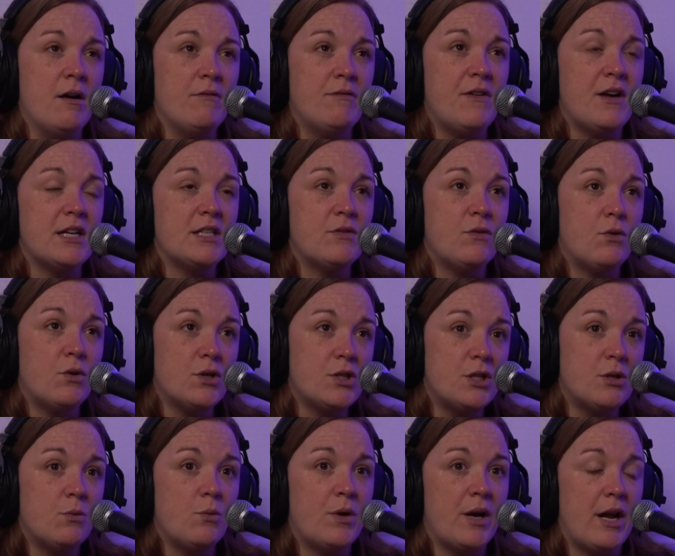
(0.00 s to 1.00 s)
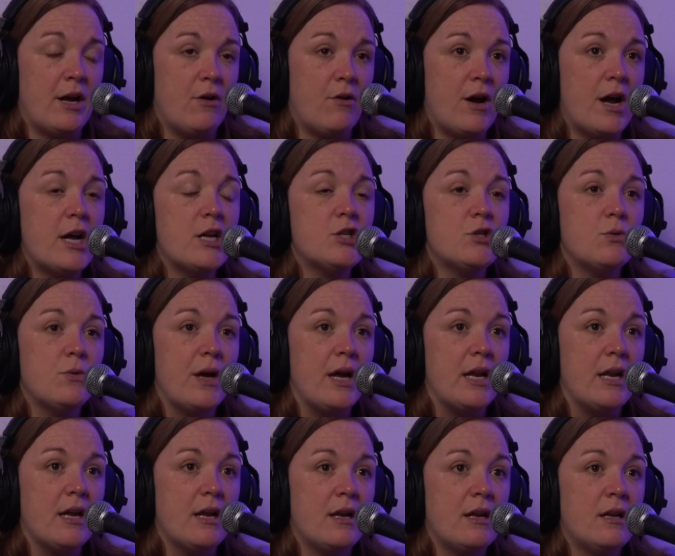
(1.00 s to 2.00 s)
fast forward to when I
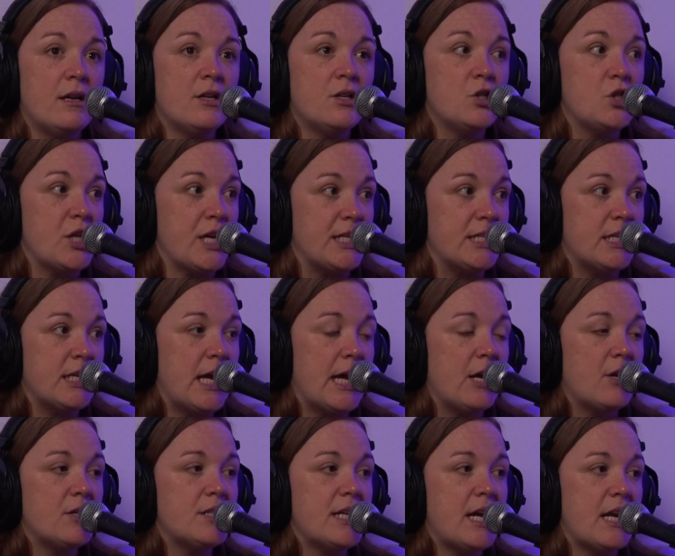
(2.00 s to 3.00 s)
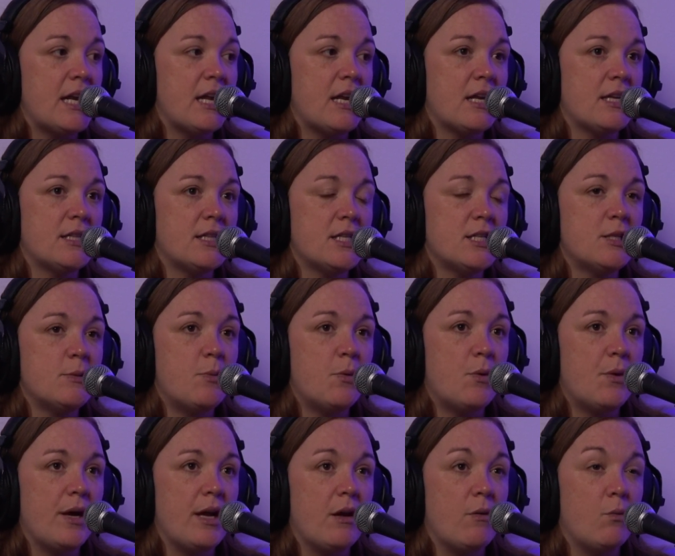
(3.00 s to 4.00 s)
graduated. Jason and I are dating at this
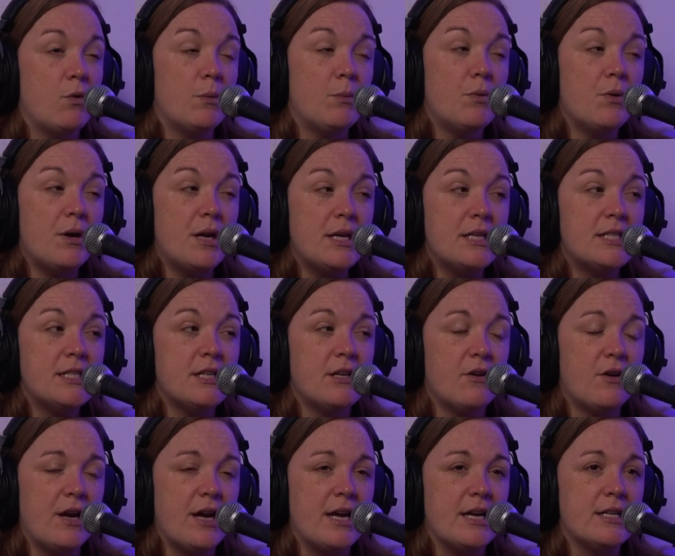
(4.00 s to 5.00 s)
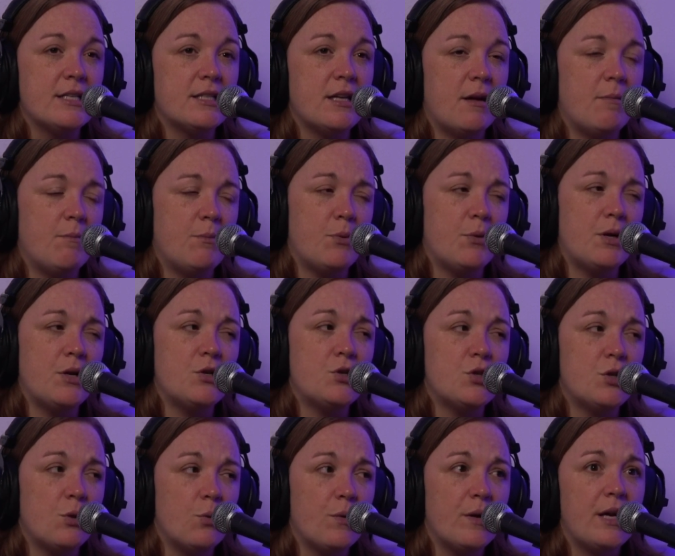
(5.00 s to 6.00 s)
point. We're pretty serious. I'm pretty
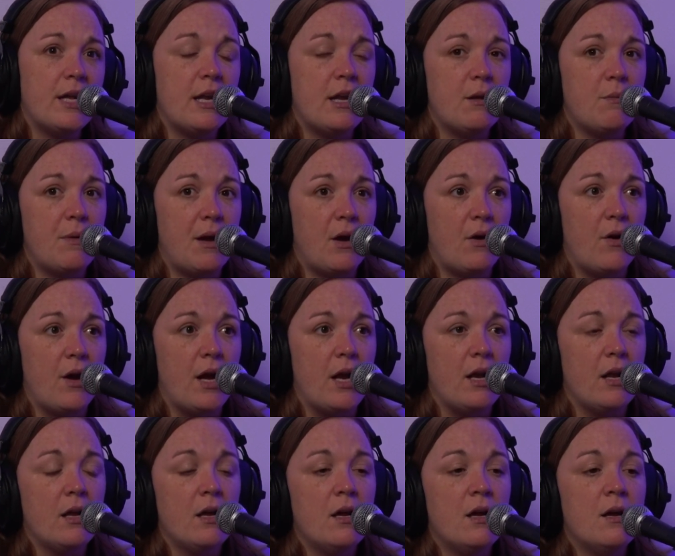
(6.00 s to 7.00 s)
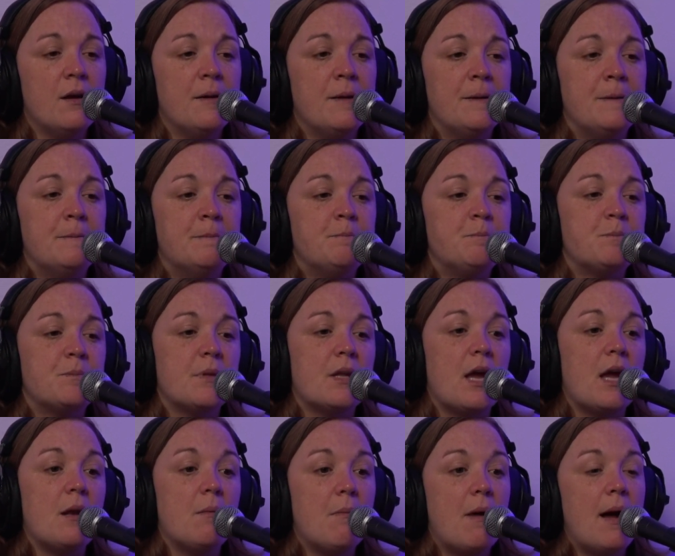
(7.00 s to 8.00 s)
sure we're getting married.
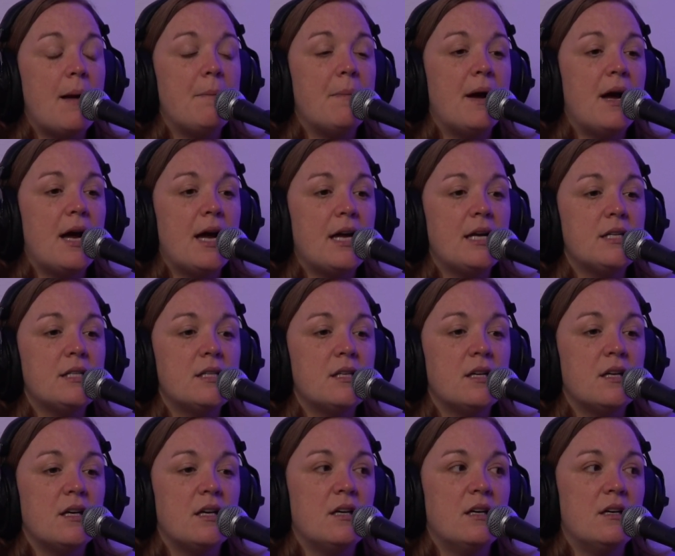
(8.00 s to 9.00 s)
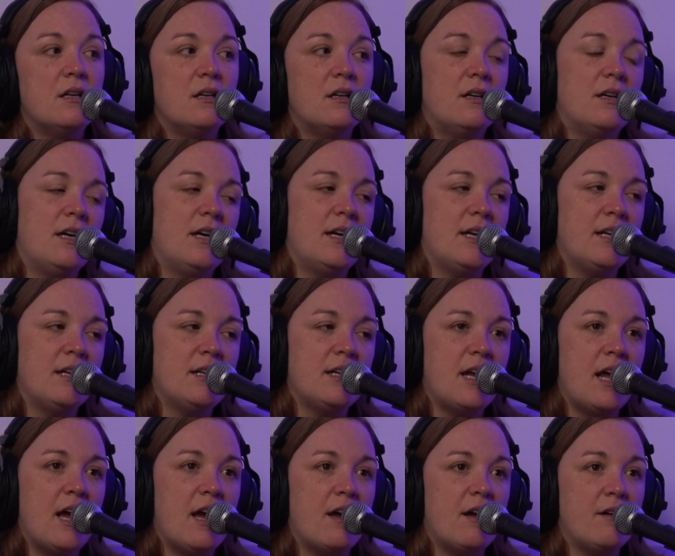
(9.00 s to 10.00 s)
In my mind, I didn't
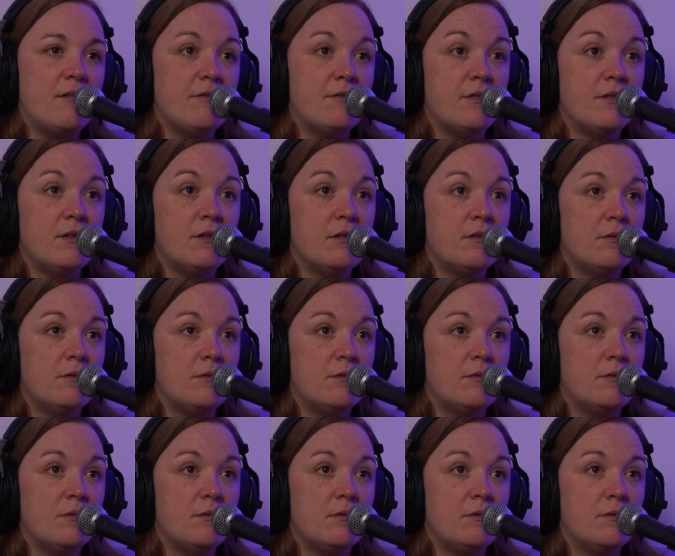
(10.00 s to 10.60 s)
have